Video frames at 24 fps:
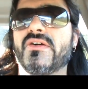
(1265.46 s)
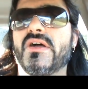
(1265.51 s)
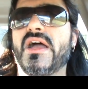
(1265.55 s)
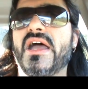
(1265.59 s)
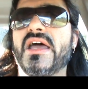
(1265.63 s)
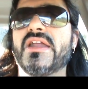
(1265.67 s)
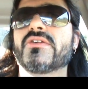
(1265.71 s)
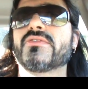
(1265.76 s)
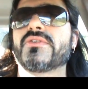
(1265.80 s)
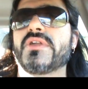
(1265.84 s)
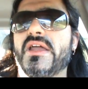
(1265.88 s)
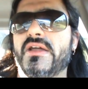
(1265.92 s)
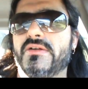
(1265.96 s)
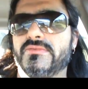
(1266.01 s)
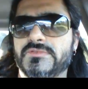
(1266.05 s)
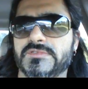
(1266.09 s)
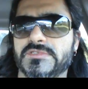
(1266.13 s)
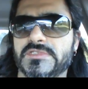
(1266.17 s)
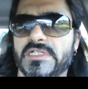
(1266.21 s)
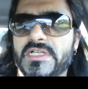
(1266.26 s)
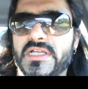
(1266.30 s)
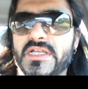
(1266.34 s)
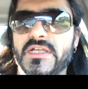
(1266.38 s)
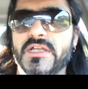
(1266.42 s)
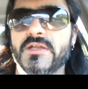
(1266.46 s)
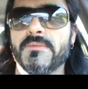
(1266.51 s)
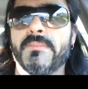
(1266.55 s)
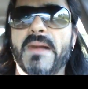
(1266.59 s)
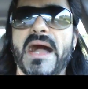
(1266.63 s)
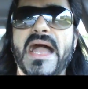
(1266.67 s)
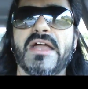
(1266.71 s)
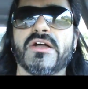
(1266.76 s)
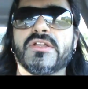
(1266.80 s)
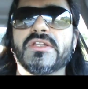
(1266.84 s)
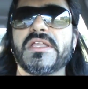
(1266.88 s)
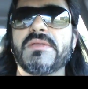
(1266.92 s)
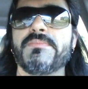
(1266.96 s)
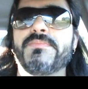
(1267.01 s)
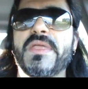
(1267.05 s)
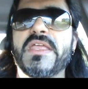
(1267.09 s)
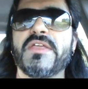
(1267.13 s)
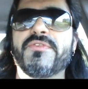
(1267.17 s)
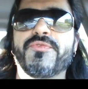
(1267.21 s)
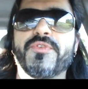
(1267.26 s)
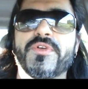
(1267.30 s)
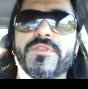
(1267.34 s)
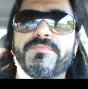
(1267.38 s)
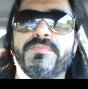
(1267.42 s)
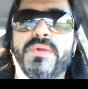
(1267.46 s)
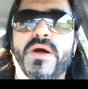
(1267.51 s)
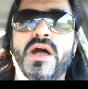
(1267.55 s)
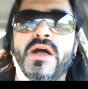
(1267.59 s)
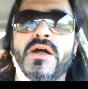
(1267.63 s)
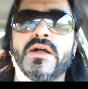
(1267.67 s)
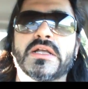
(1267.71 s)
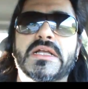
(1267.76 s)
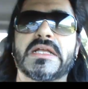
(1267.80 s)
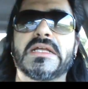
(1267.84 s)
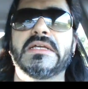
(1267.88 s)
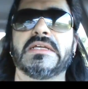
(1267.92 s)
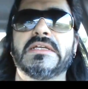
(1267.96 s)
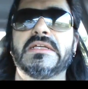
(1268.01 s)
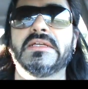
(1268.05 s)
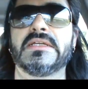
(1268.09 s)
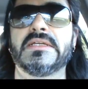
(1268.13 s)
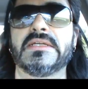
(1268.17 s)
don't know. My only beef with Punk